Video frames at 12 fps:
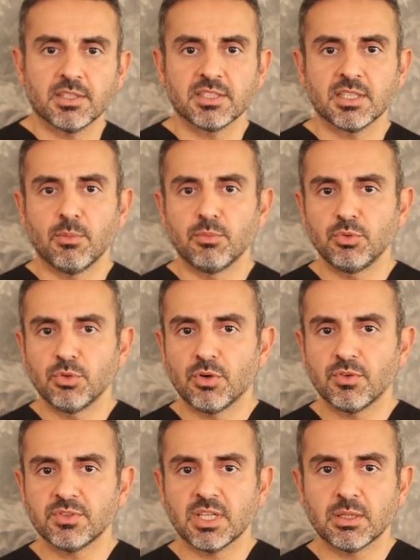some
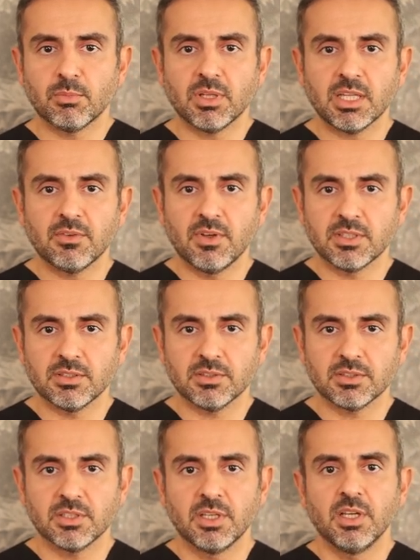nerves and blood
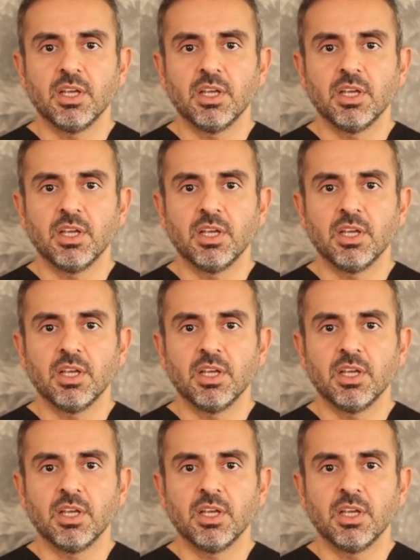vessels